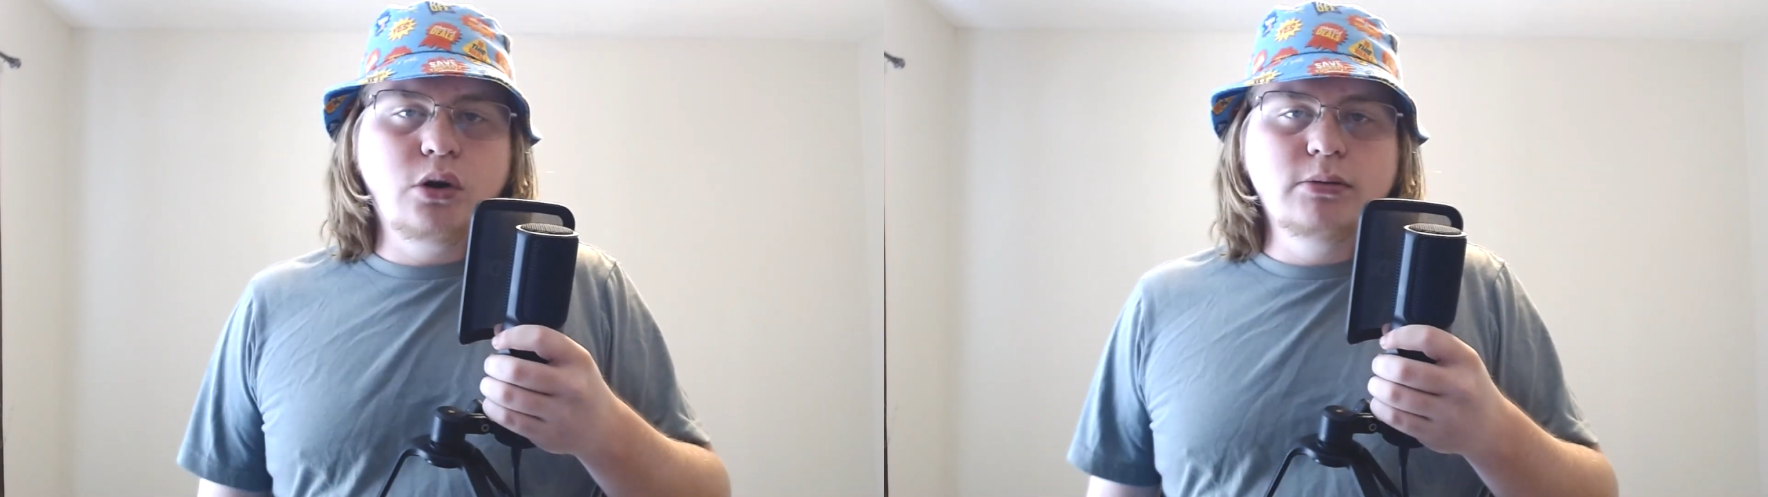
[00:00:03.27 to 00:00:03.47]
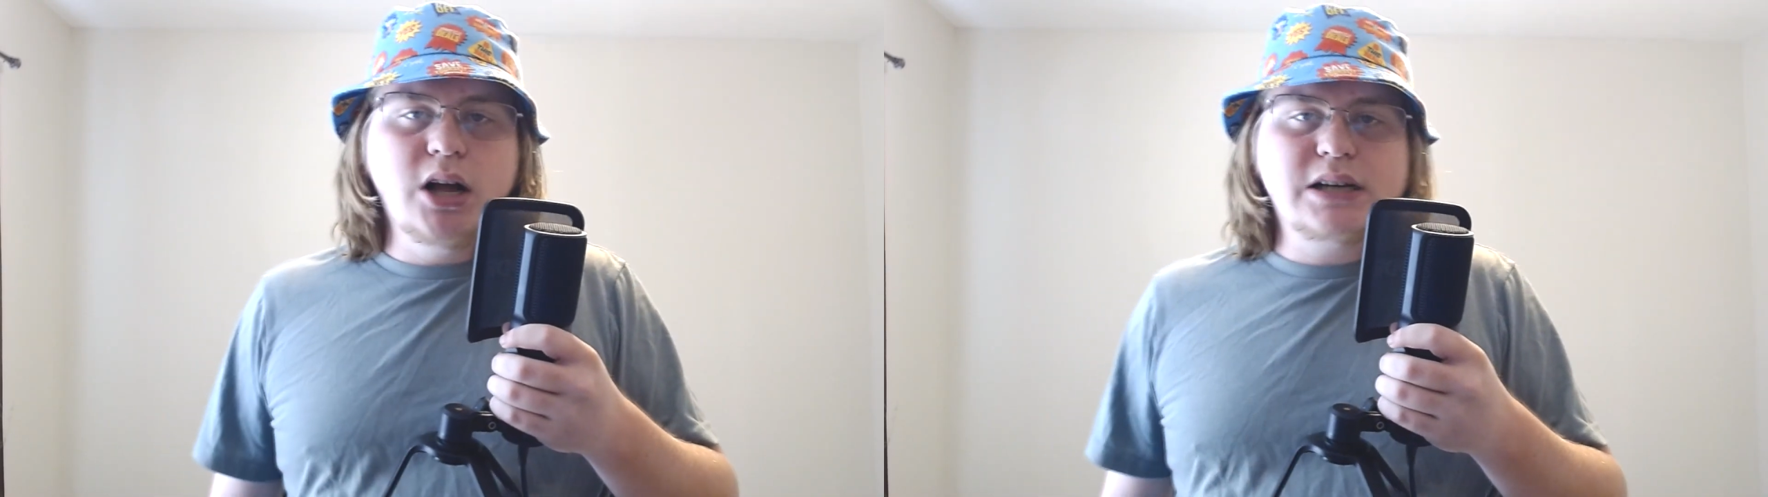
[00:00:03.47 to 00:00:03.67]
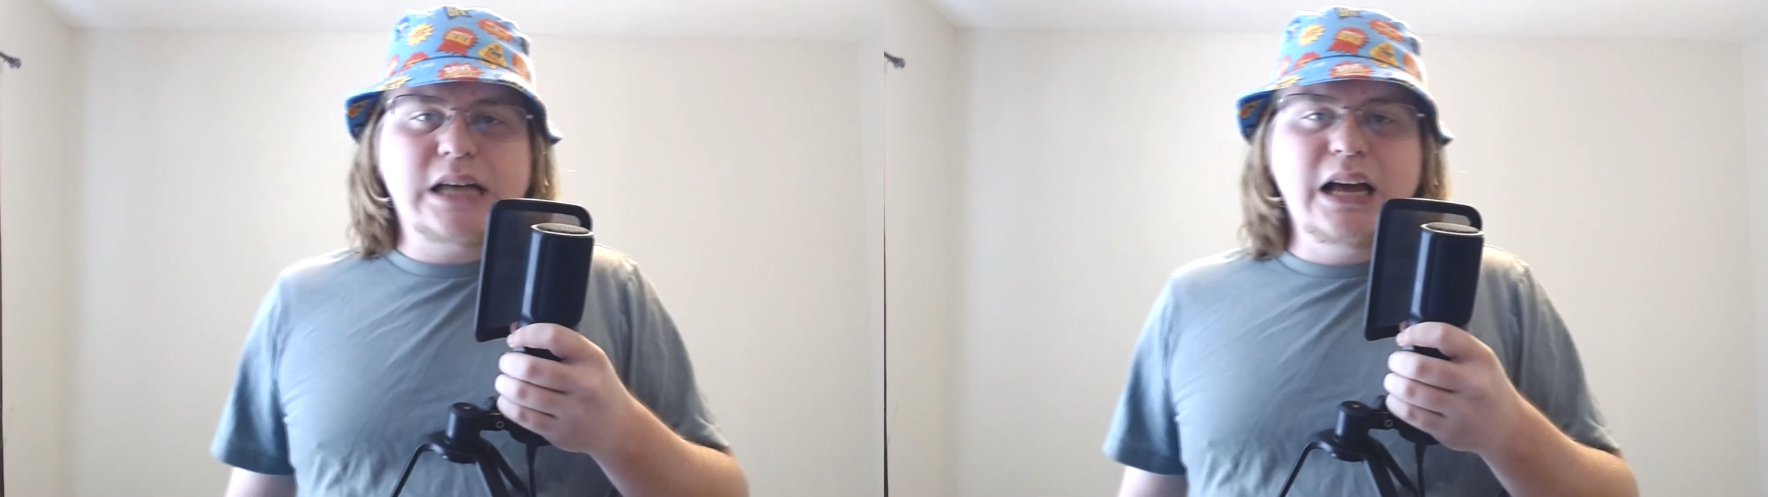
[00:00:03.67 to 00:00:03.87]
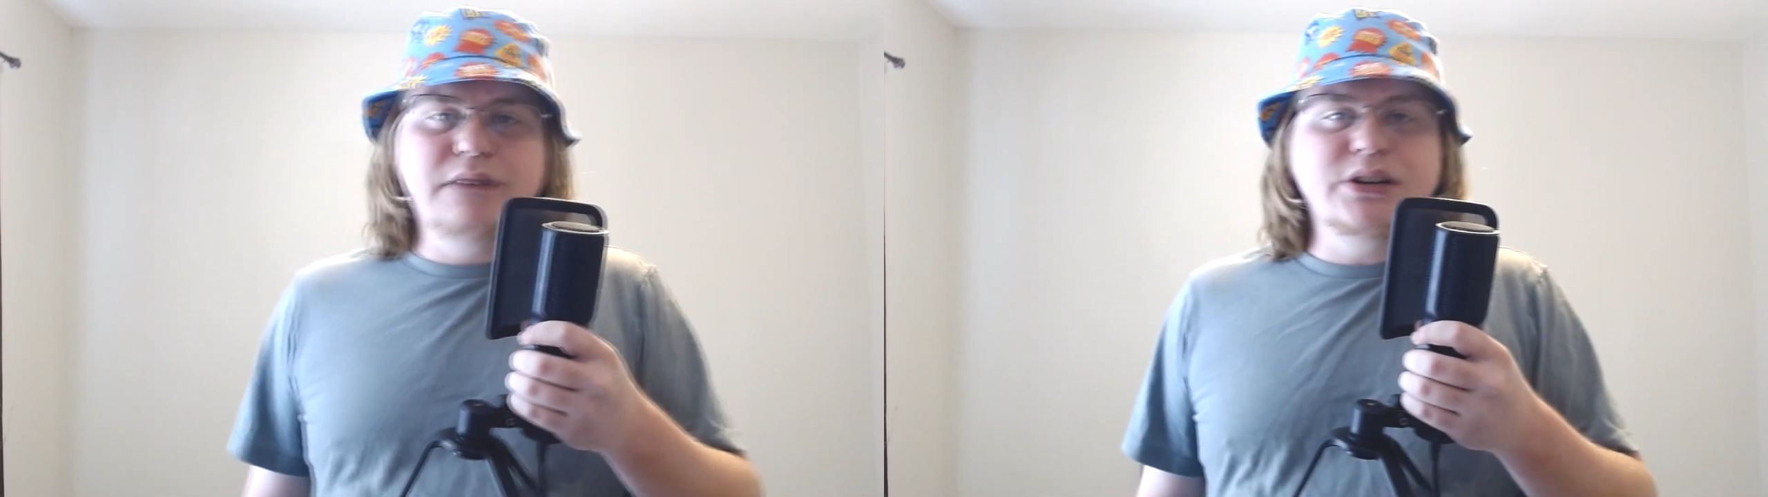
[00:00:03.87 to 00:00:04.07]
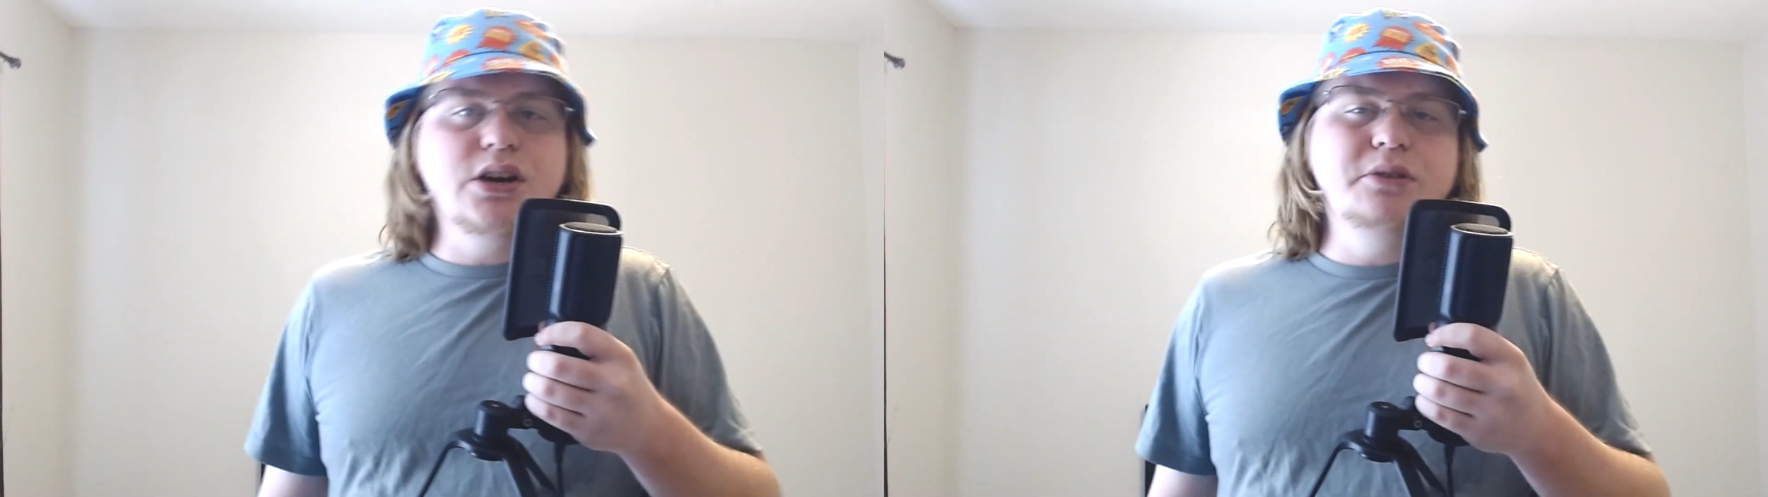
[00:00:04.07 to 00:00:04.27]
Roblox
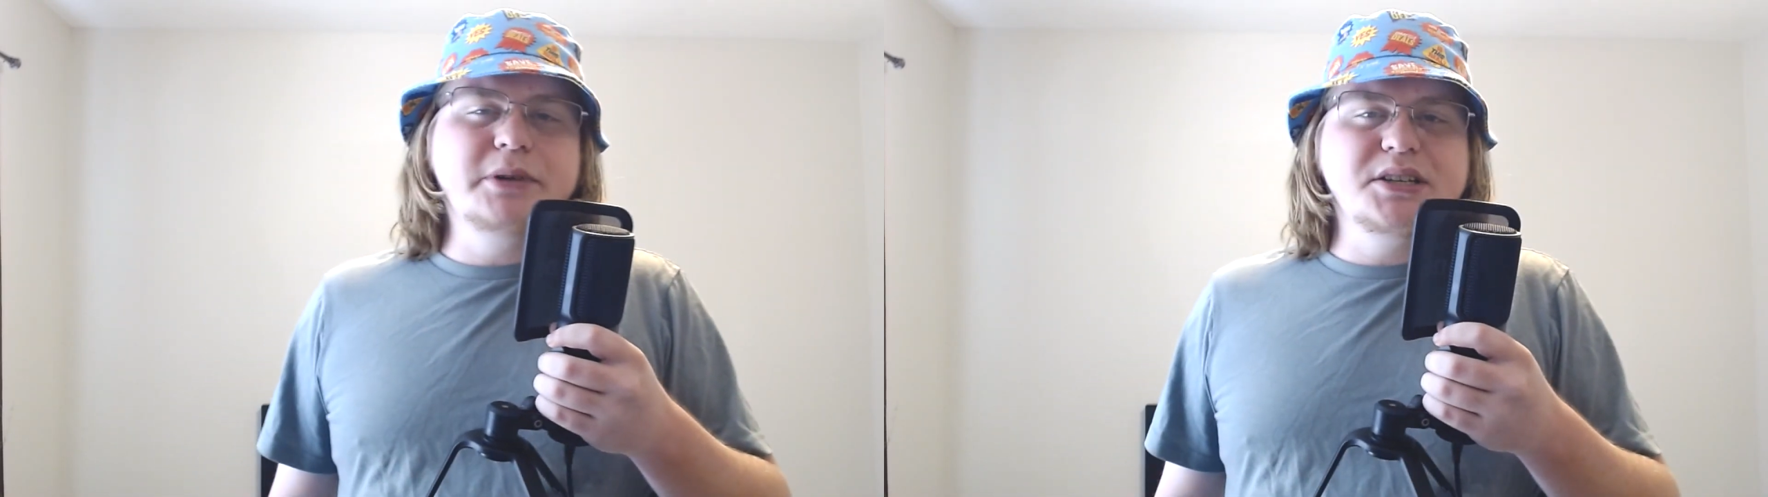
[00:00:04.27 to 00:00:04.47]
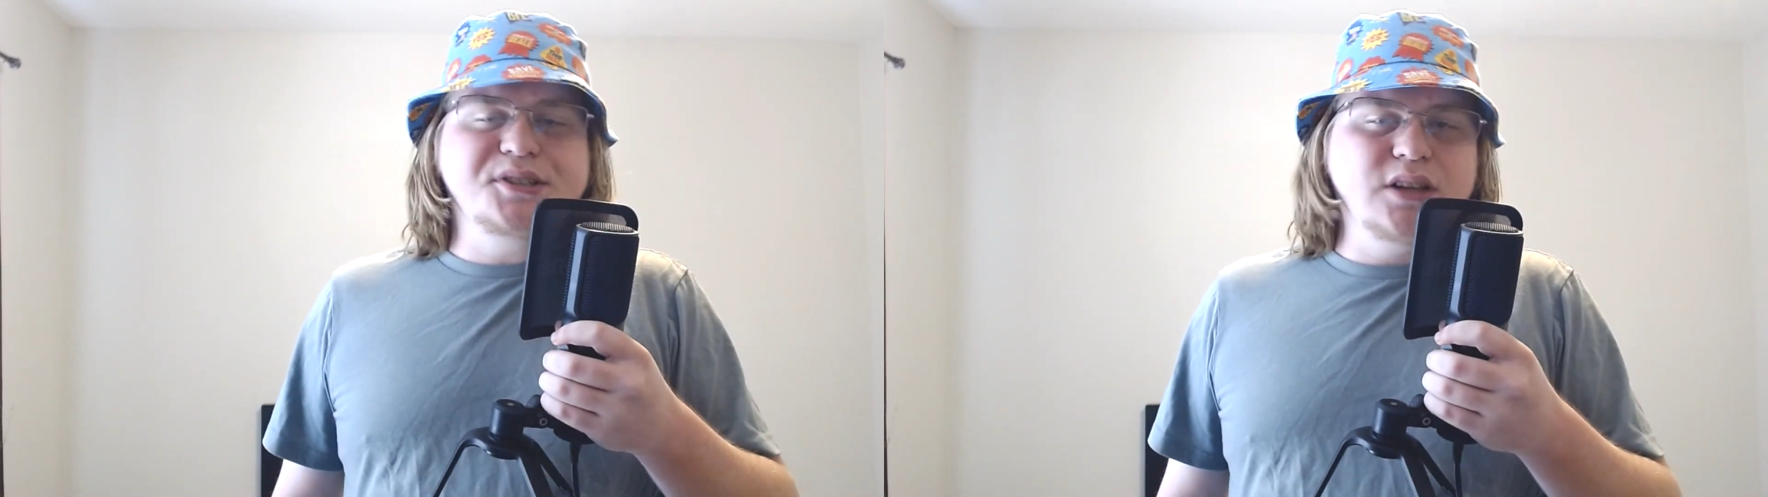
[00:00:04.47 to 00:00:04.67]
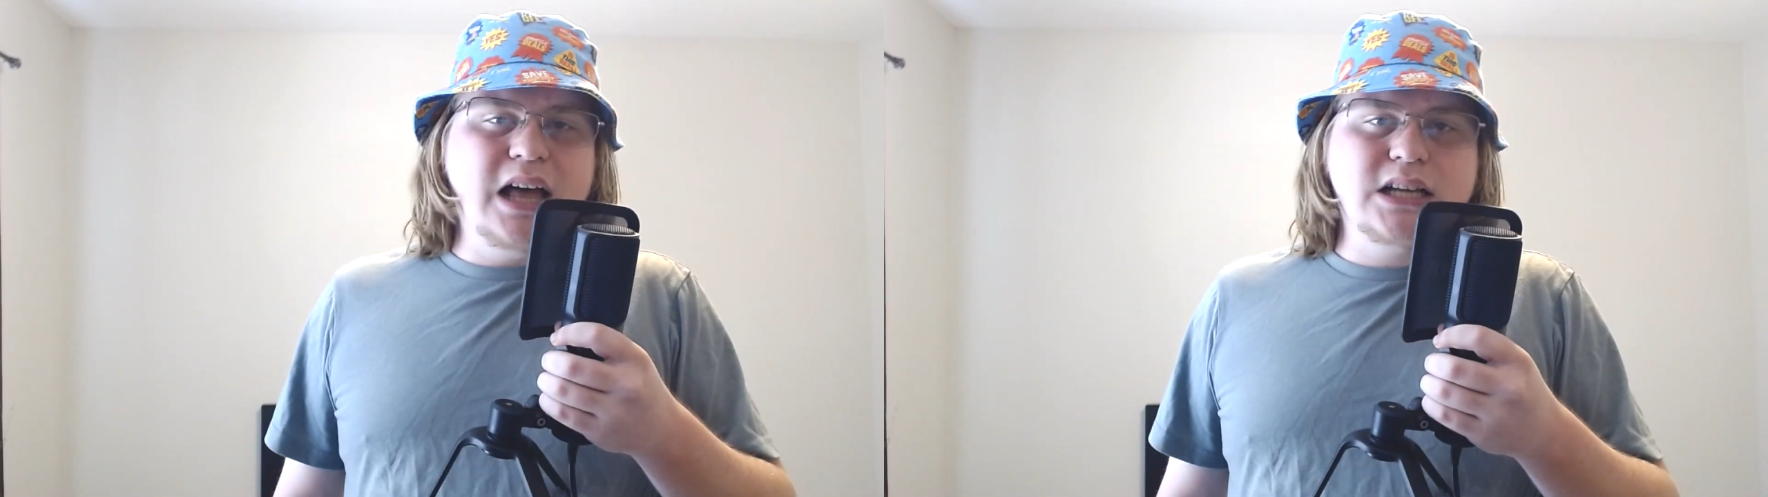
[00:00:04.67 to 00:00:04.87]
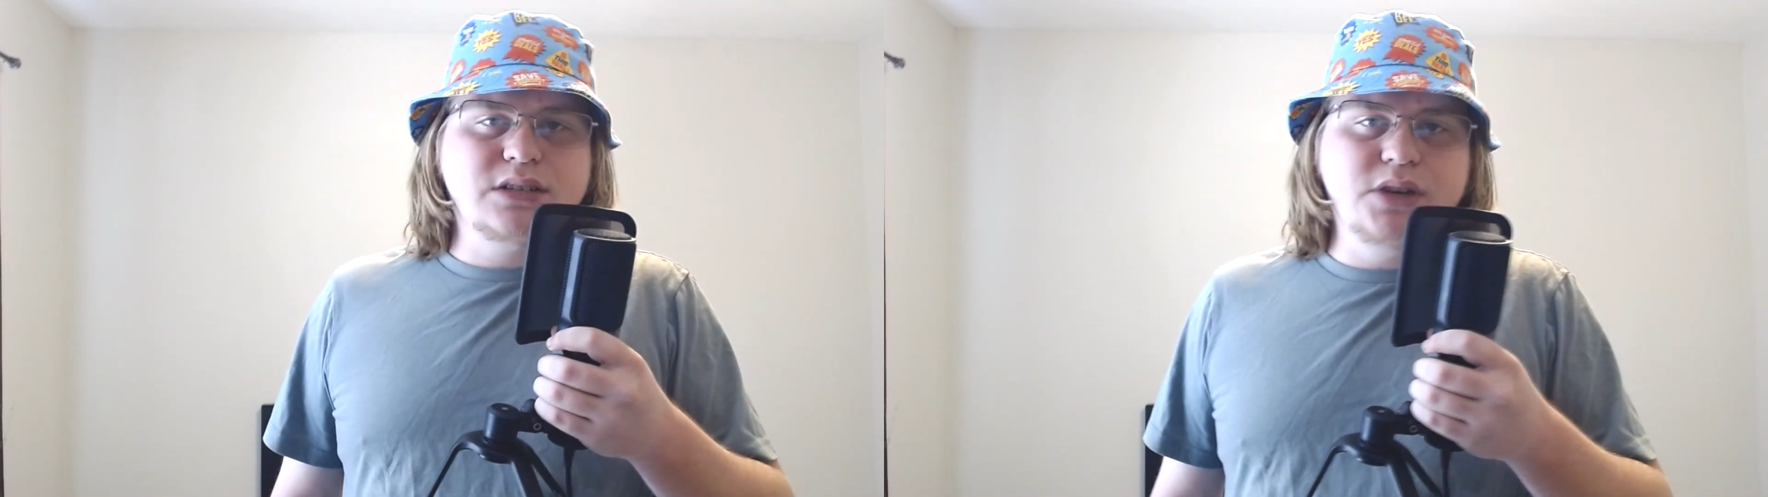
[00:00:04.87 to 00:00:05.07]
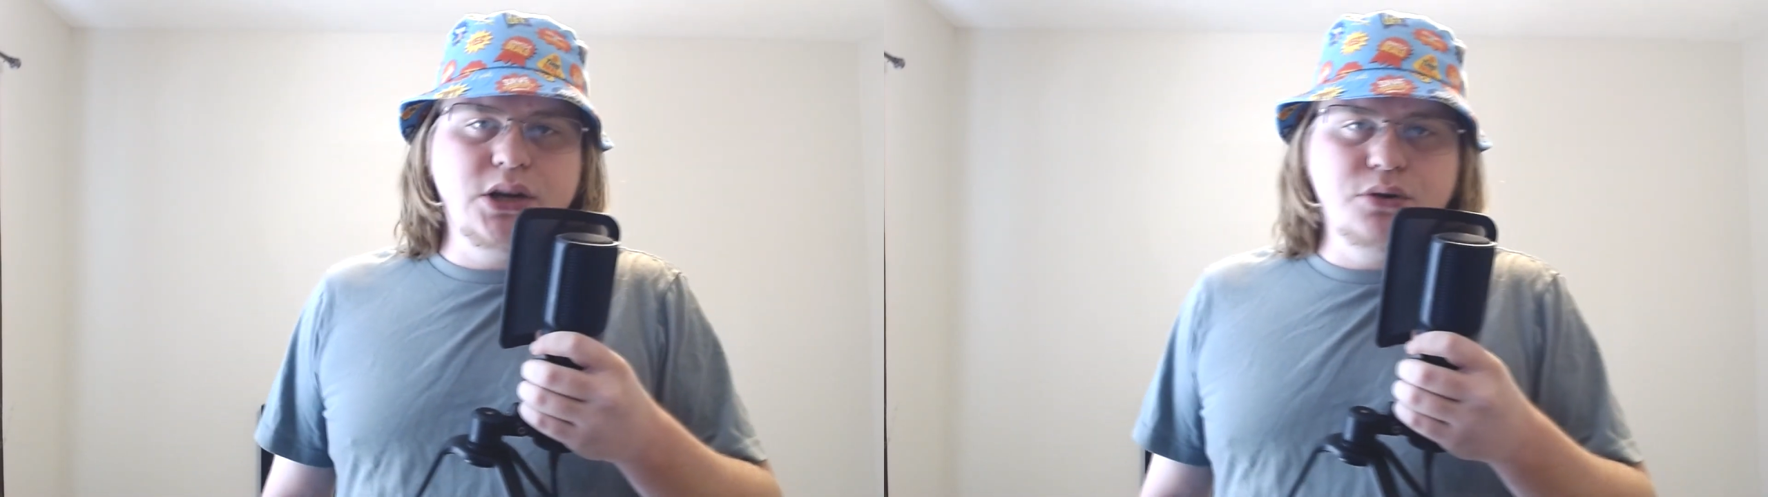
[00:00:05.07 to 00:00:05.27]
hat video because the
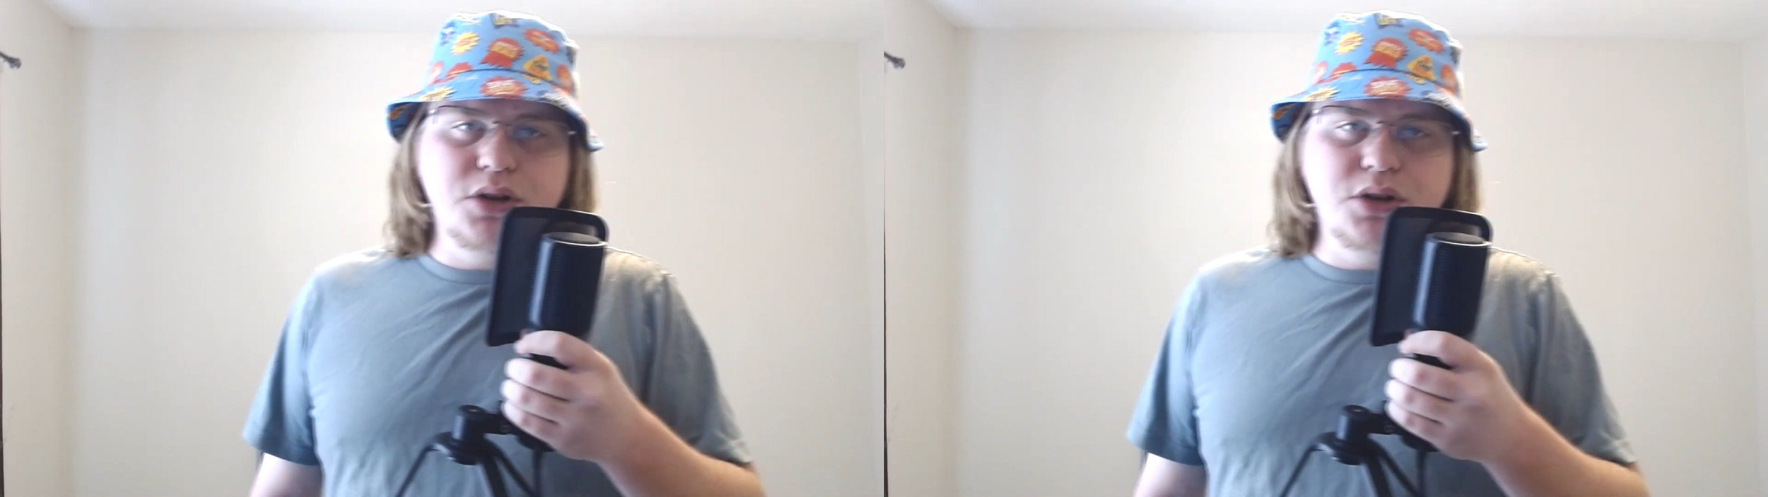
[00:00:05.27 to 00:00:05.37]
last video